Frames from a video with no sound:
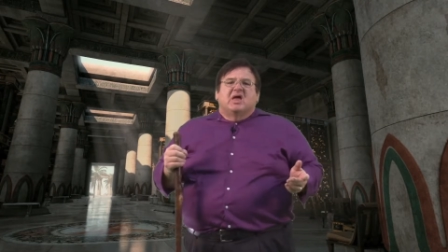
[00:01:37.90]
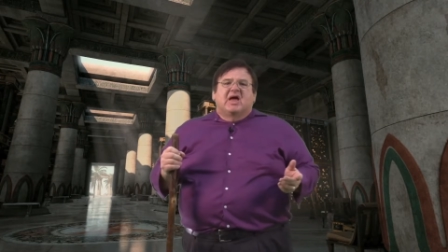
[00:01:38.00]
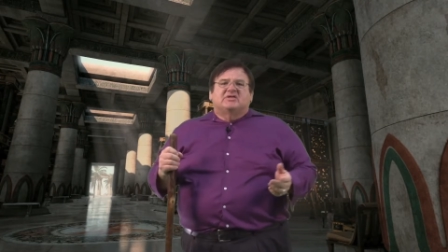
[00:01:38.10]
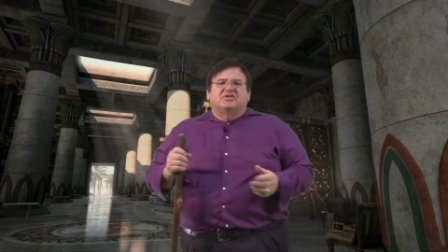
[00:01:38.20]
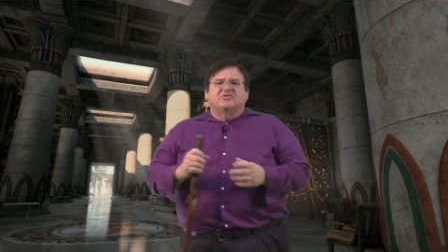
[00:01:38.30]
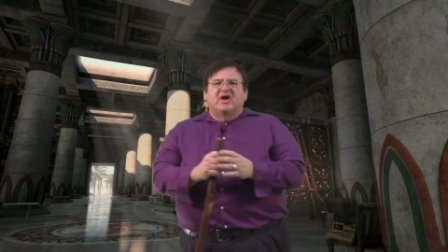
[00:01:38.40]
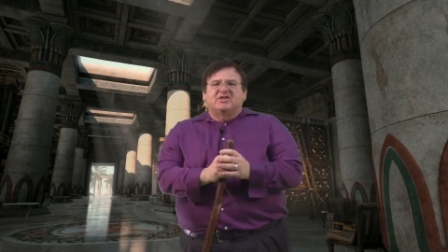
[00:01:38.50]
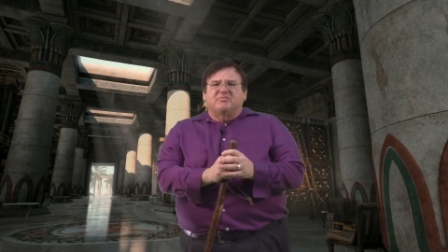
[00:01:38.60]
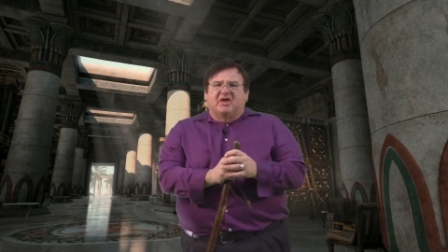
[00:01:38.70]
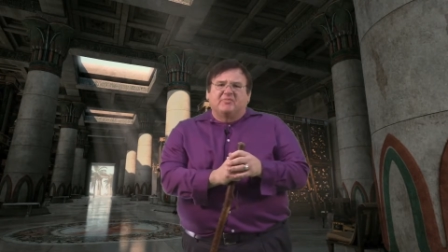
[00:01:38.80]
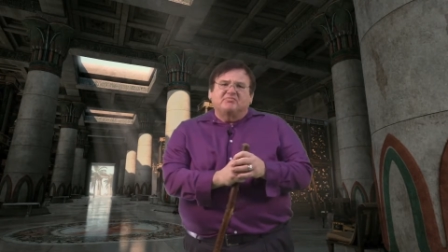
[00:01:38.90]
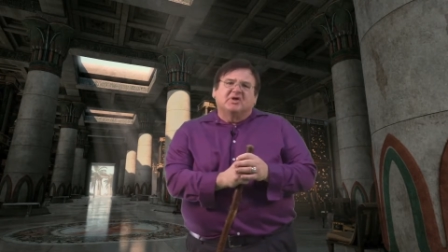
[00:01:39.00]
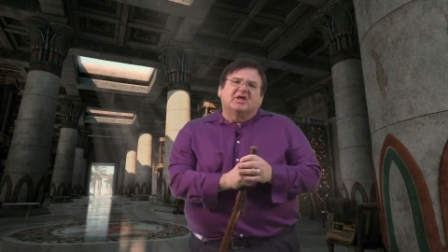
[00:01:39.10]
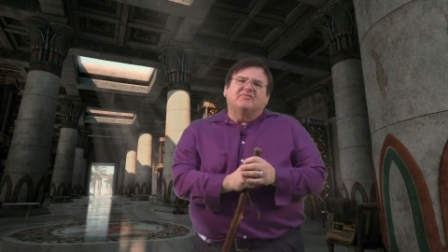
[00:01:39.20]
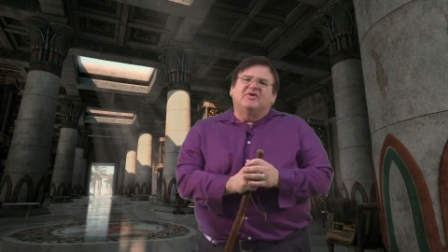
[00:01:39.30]
As it strikes me,
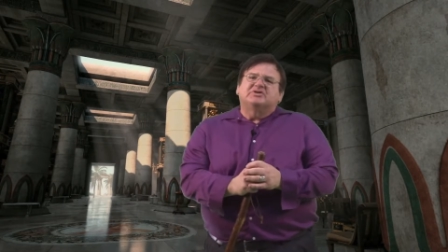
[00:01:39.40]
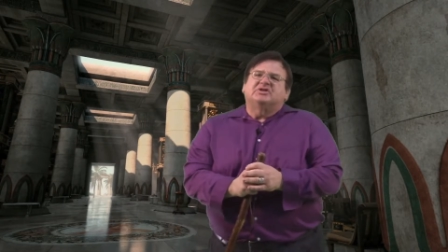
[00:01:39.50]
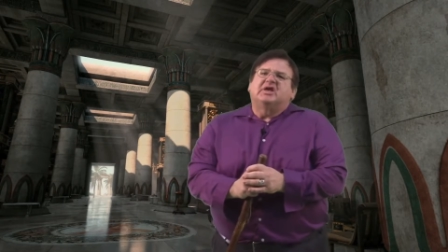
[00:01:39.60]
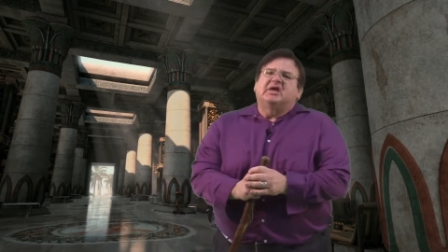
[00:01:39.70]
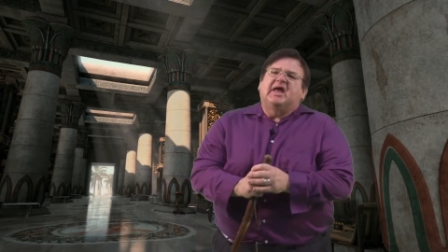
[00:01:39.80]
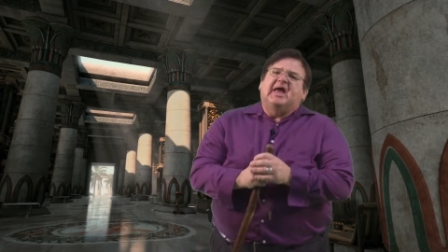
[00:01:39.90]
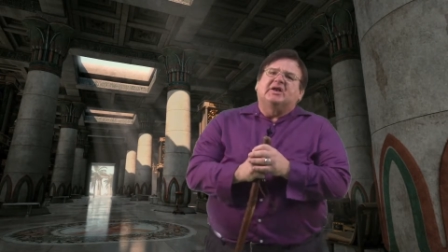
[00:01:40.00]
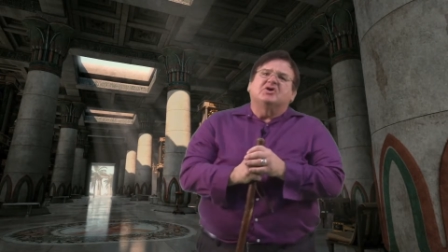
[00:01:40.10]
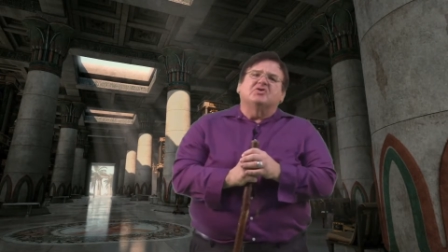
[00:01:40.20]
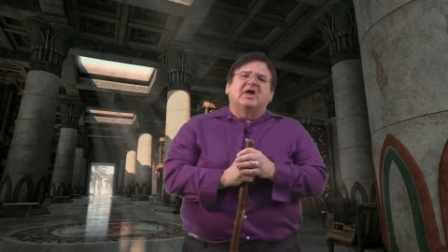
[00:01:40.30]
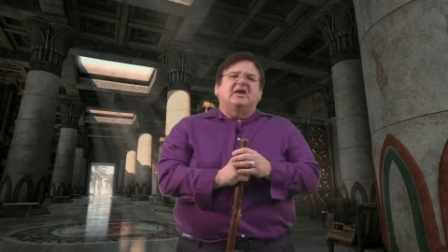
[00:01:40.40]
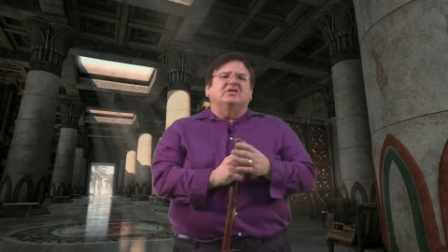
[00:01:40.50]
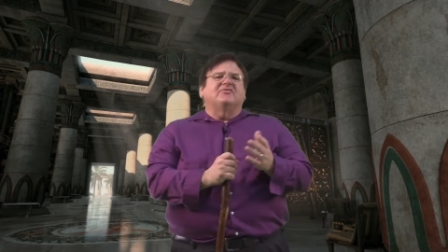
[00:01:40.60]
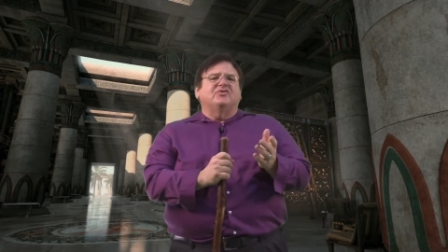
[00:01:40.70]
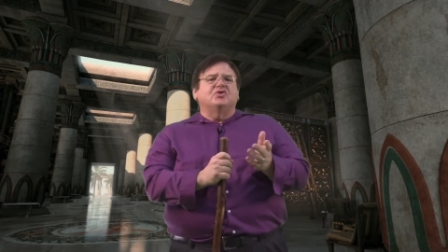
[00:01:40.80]
envisioning and
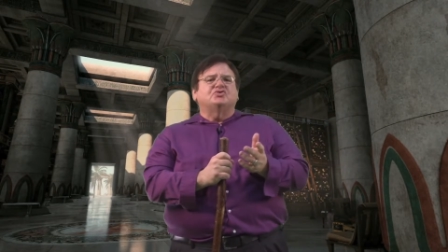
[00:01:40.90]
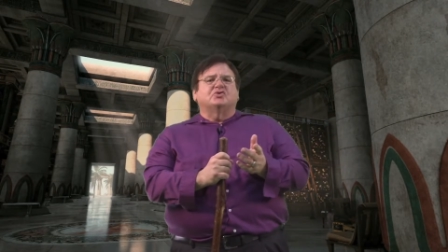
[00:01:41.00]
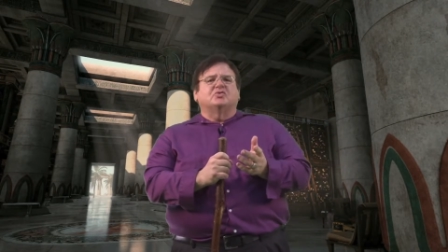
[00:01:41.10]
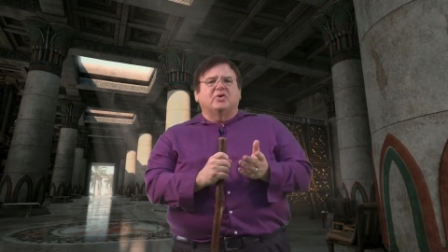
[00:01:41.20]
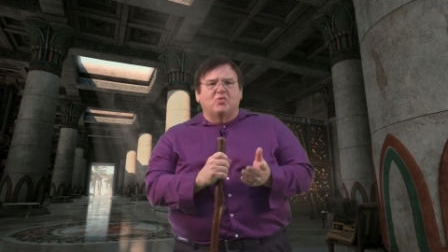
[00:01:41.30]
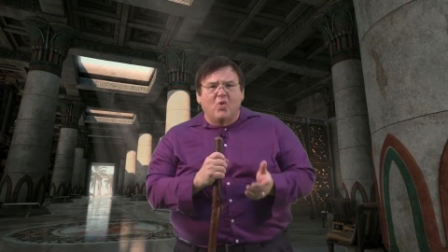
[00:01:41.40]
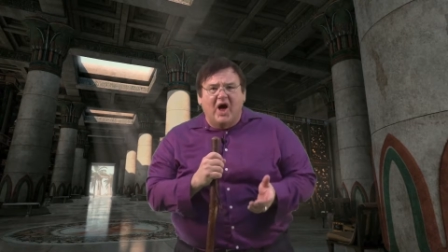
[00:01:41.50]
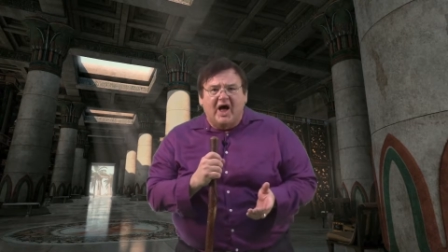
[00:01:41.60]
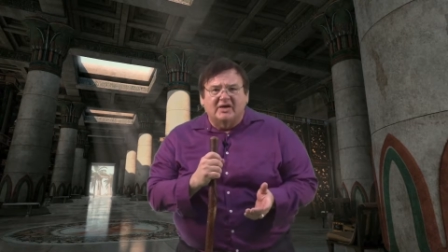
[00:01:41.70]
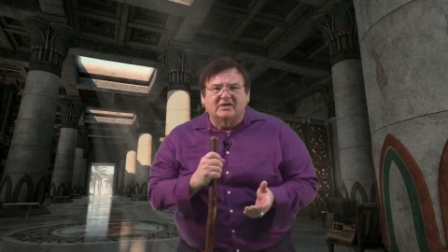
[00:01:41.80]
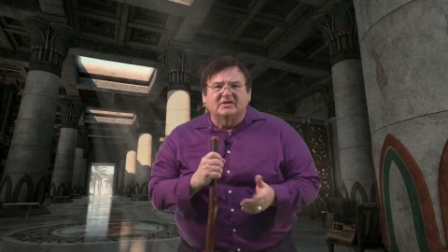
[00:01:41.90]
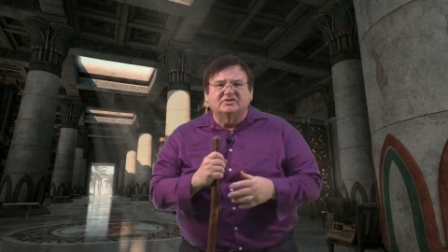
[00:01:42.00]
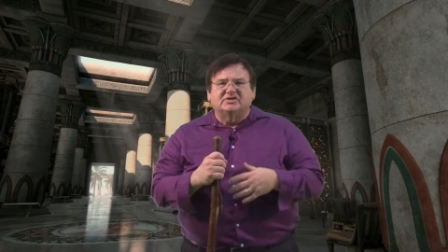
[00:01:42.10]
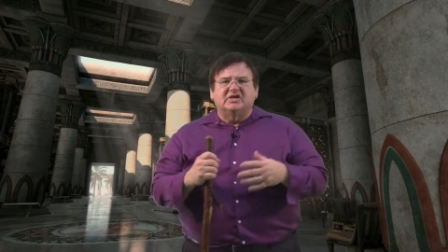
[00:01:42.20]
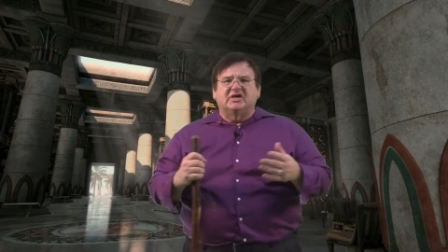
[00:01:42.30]
creating the future we want,
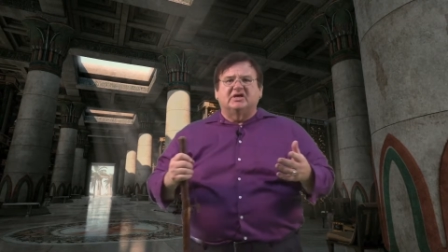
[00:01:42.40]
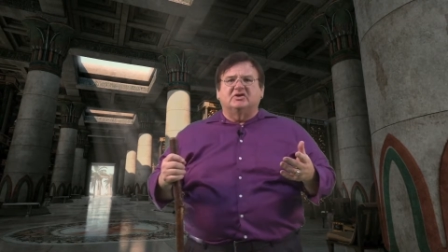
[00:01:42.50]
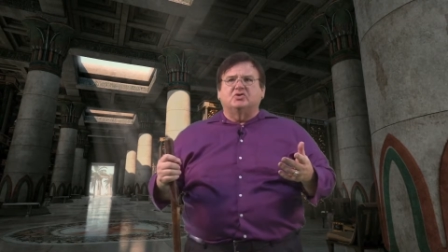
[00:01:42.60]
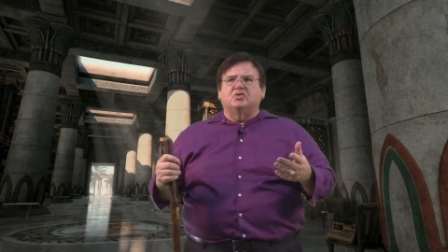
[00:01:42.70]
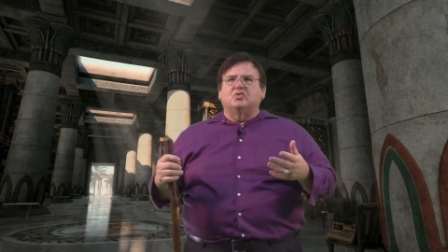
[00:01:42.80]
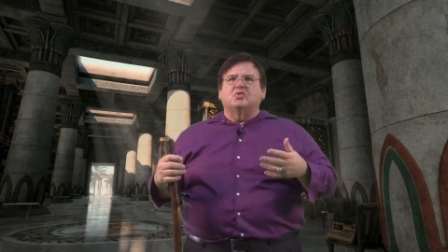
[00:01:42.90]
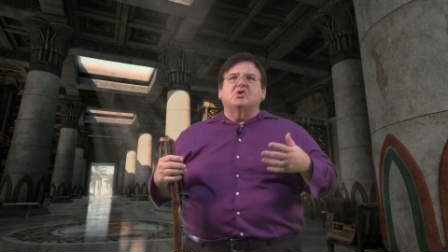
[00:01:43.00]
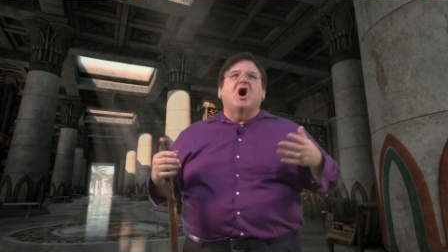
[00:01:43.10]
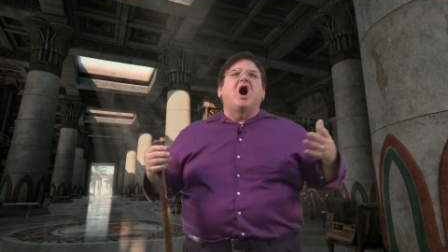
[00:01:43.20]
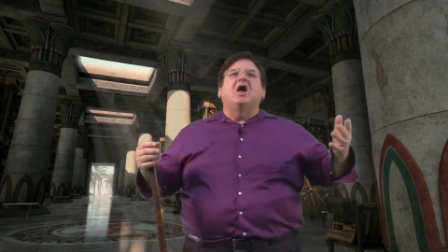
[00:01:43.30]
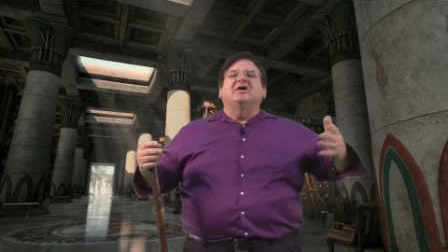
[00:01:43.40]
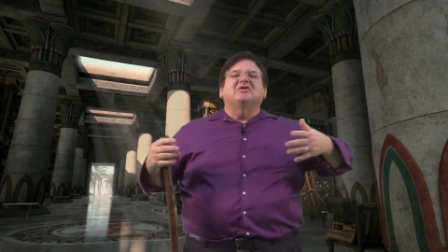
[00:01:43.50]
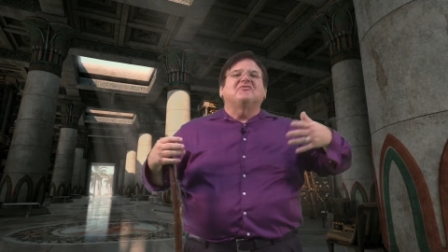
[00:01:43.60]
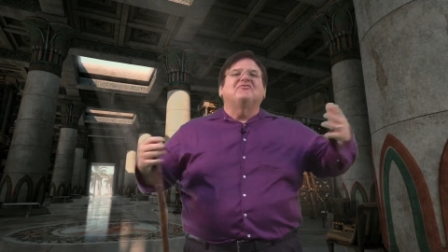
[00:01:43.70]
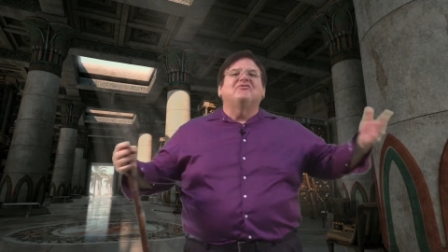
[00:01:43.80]
seeking to call
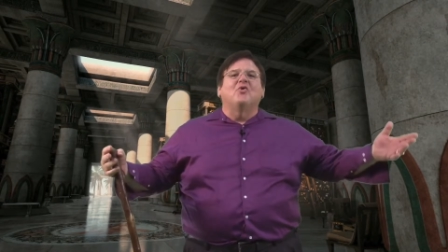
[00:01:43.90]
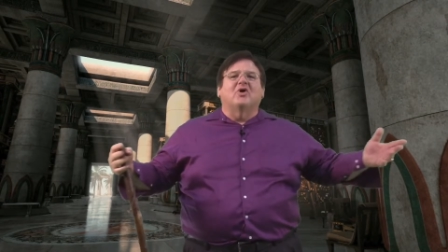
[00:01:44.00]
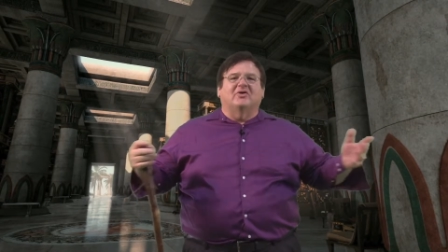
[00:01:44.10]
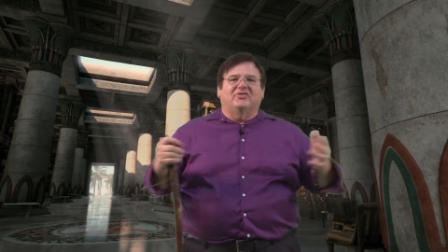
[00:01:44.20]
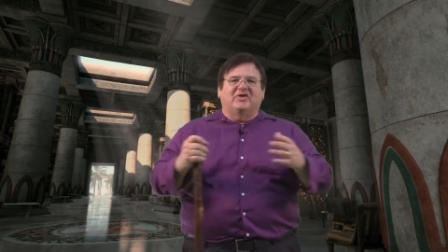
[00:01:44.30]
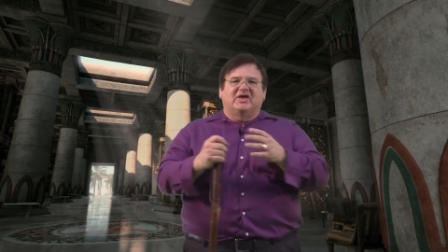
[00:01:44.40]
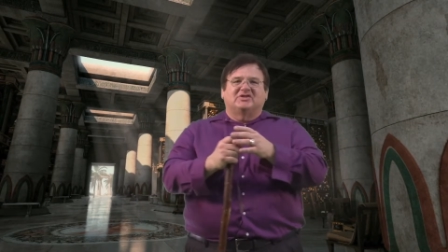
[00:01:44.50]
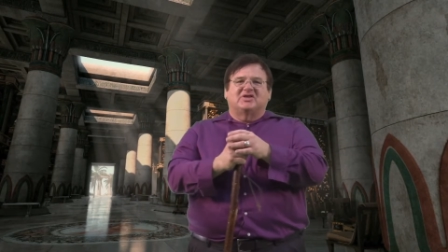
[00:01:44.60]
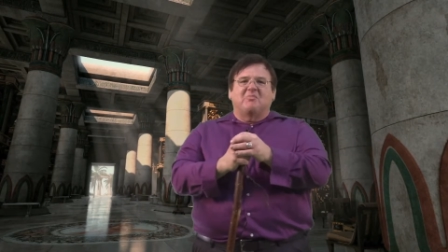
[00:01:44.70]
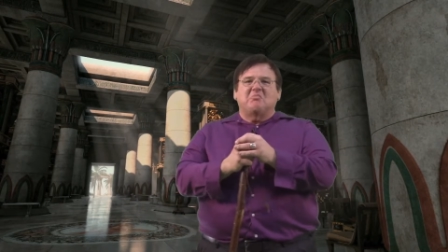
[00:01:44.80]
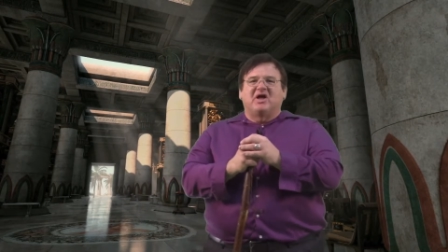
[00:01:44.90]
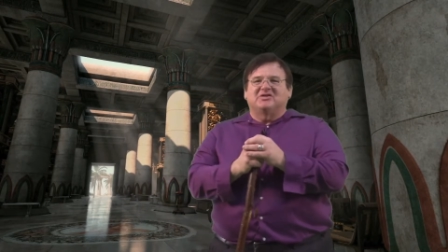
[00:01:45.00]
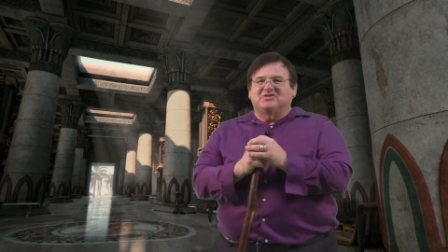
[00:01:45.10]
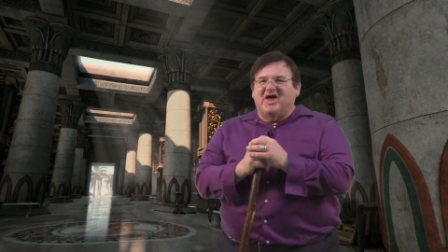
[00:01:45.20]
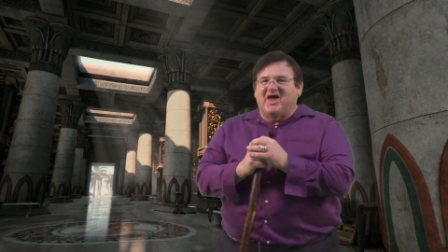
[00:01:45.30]
it forth, as some
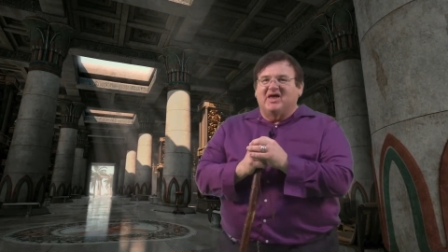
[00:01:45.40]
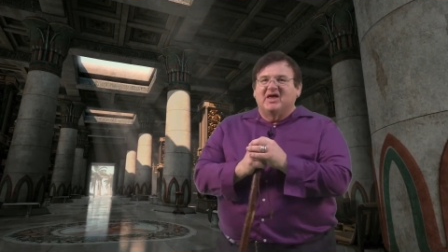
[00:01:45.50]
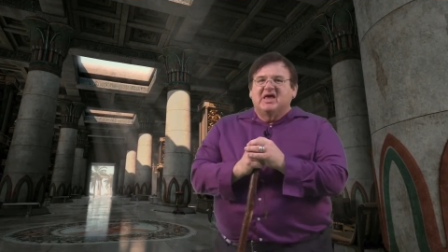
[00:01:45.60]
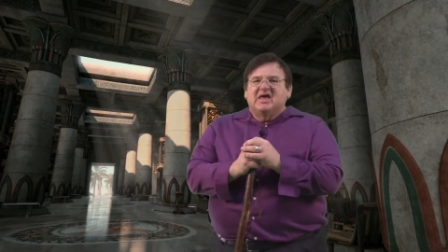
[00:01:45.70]
might say,